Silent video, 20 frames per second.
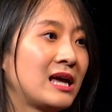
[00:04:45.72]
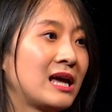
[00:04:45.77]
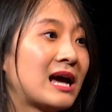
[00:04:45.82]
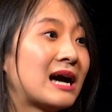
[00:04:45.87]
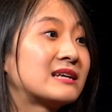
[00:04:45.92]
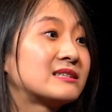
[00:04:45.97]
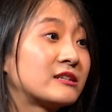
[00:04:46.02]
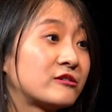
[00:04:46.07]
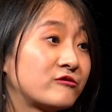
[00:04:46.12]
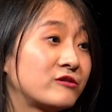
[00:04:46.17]

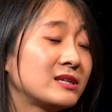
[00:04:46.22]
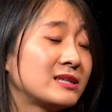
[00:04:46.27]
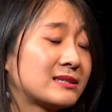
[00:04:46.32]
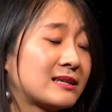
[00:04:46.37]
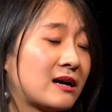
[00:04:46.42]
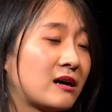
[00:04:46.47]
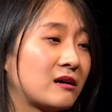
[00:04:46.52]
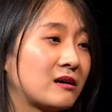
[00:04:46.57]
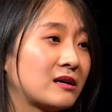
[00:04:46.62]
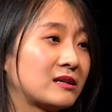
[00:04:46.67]
As a
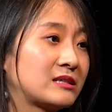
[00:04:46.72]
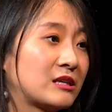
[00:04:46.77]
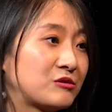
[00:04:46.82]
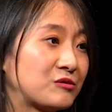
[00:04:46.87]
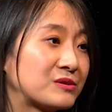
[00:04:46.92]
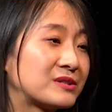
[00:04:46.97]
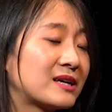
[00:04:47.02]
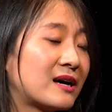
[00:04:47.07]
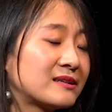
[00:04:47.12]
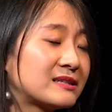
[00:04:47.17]
result, the
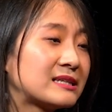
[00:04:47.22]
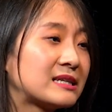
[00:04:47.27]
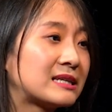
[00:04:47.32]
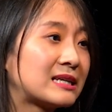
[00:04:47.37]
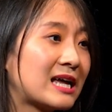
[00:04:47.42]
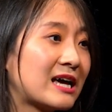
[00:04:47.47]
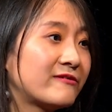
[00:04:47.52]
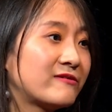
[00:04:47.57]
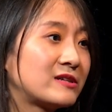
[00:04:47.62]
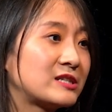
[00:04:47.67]

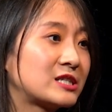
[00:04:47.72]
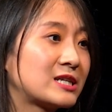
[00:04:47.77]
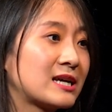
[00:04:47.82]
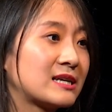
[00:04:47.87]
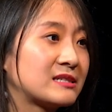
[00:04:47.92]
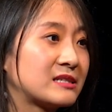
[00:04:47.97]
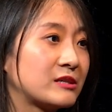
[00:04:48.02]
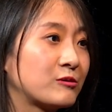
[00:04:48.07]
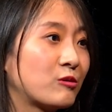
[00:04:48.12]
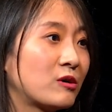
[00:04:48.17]
2011
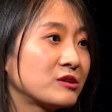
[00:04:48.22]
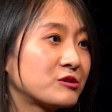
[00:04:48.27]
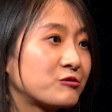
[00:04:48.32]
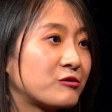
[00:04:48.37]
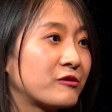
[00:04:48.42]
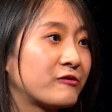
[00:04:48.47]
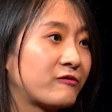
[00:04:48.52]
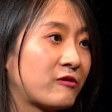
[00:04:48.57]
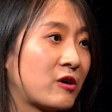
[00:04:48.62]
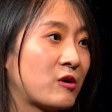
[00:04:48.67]
Chinese divorce
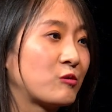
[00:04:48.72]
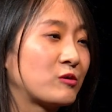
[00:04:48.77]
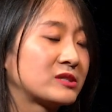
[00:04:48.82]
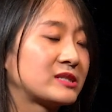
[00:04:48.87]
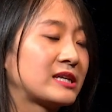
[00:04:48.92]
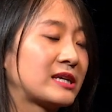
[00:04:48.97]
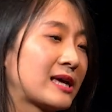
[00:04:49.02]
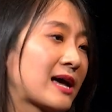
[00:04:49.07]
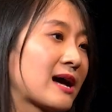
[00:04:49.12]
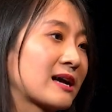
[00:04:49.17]
reform was
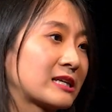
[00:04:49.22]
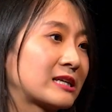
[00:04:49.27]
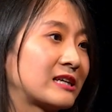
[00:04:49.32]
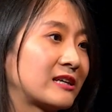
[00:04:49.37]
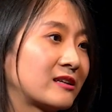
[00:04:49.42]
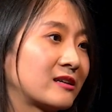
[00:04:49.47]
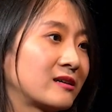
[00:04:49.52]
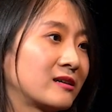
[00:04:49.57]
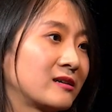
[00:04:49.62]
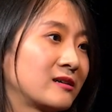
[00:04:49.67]
enacted.